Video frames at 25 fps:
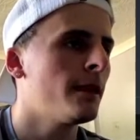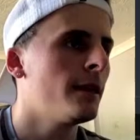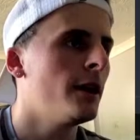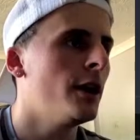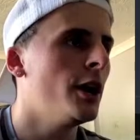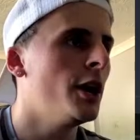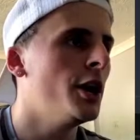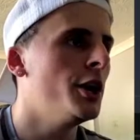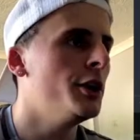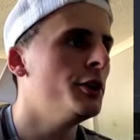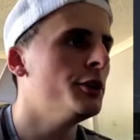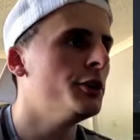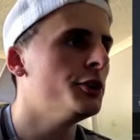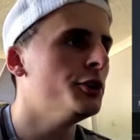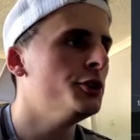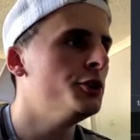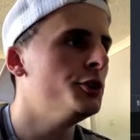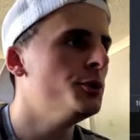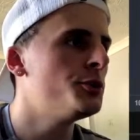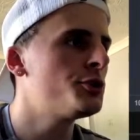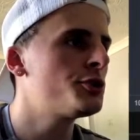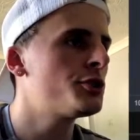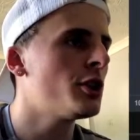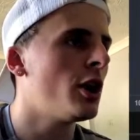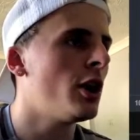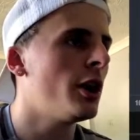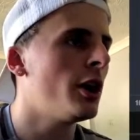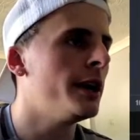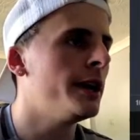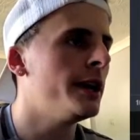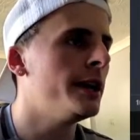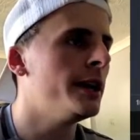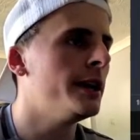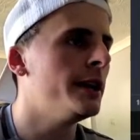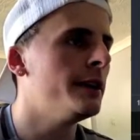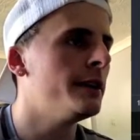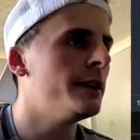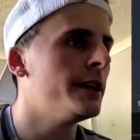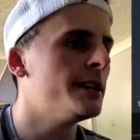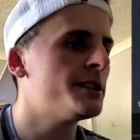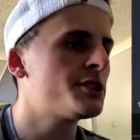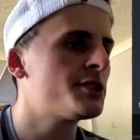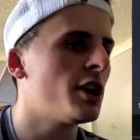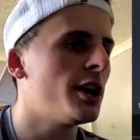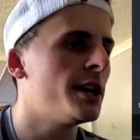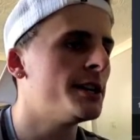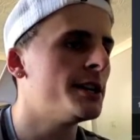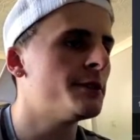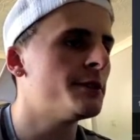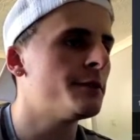and it
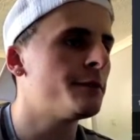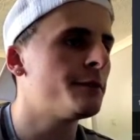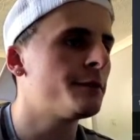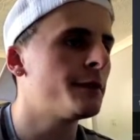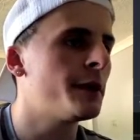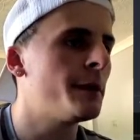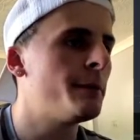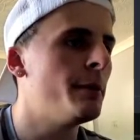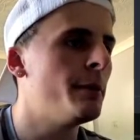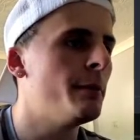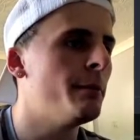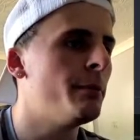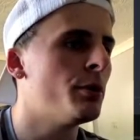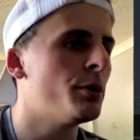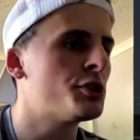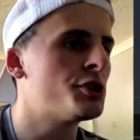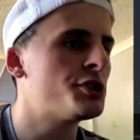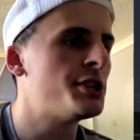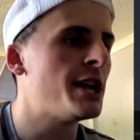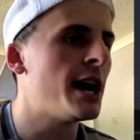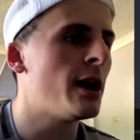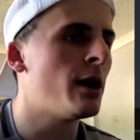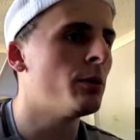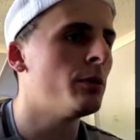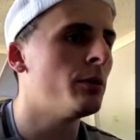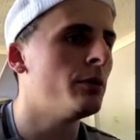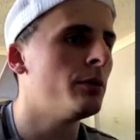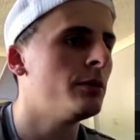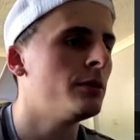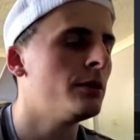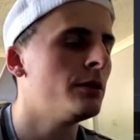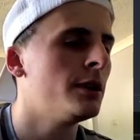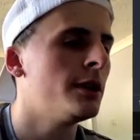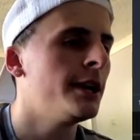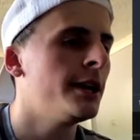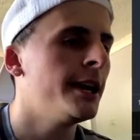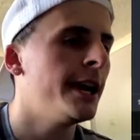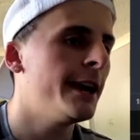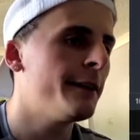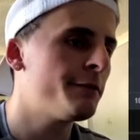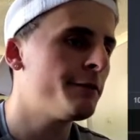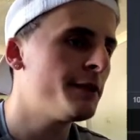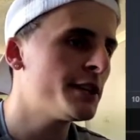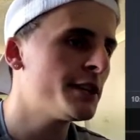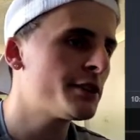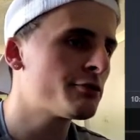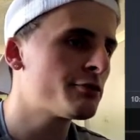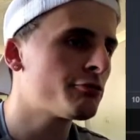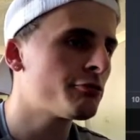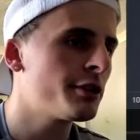started to flip and push down. If
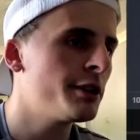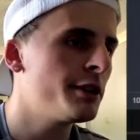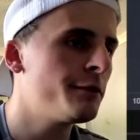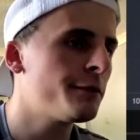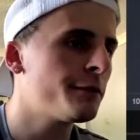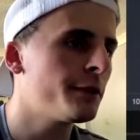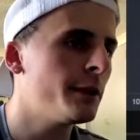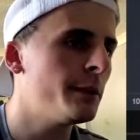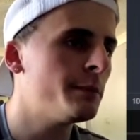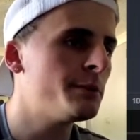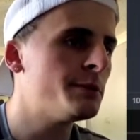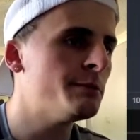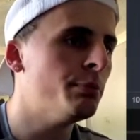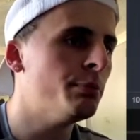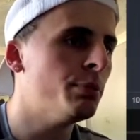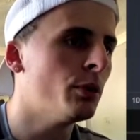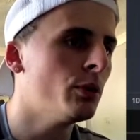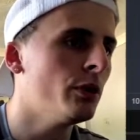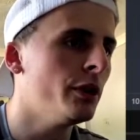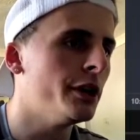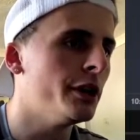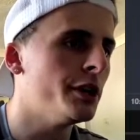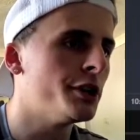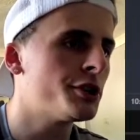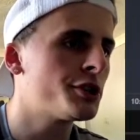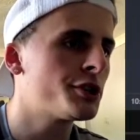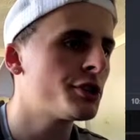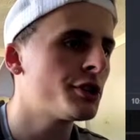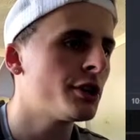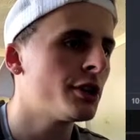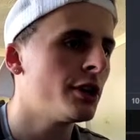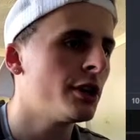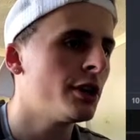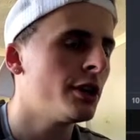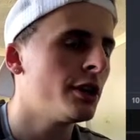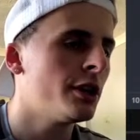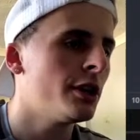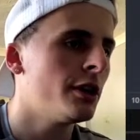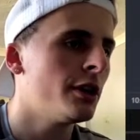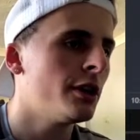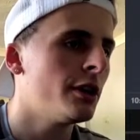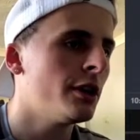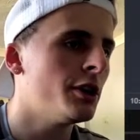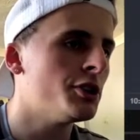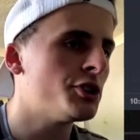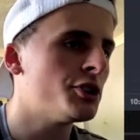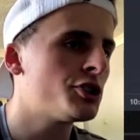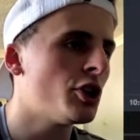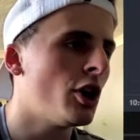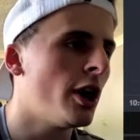this re-flipped bullish
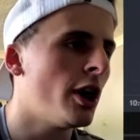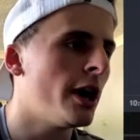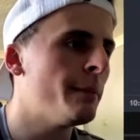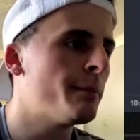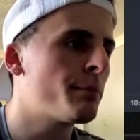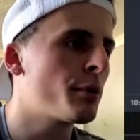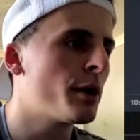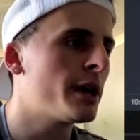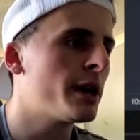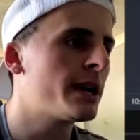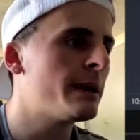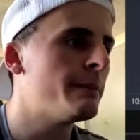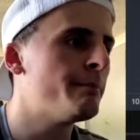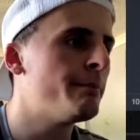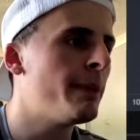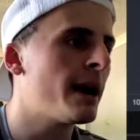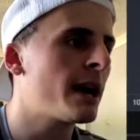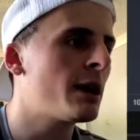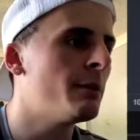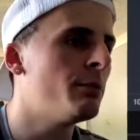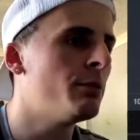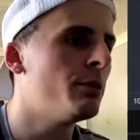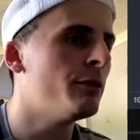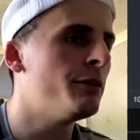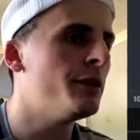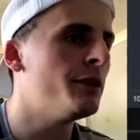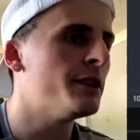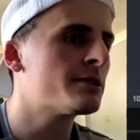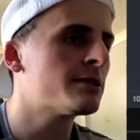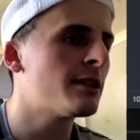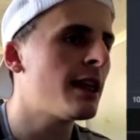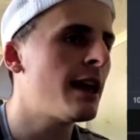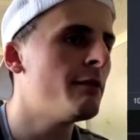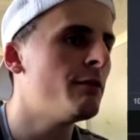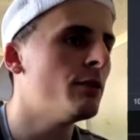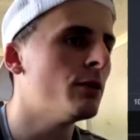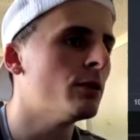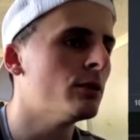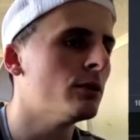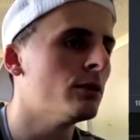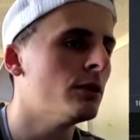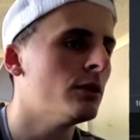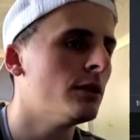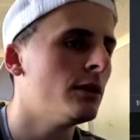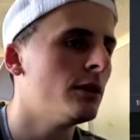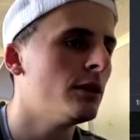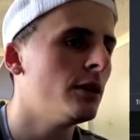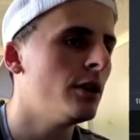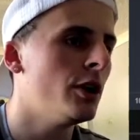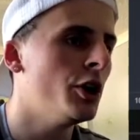and started breaking back above this level
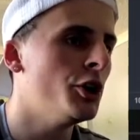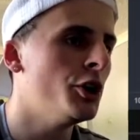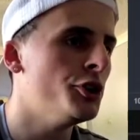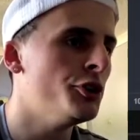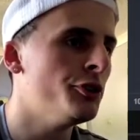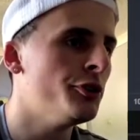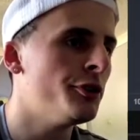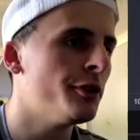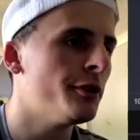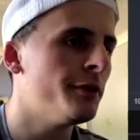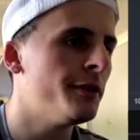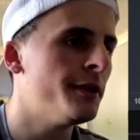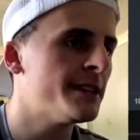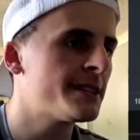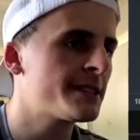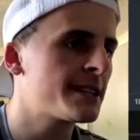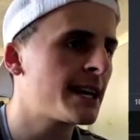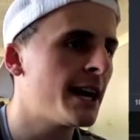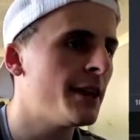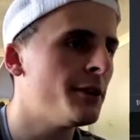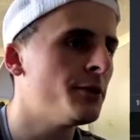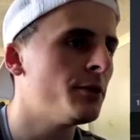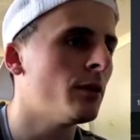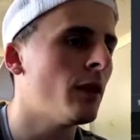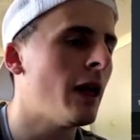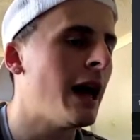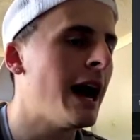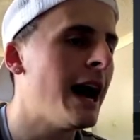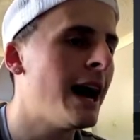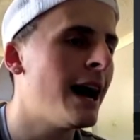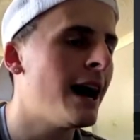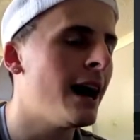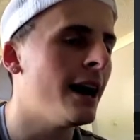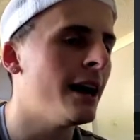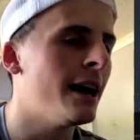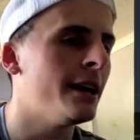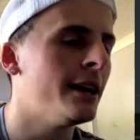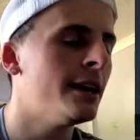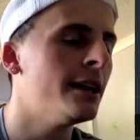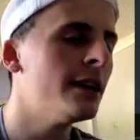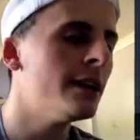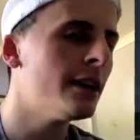and this candle high,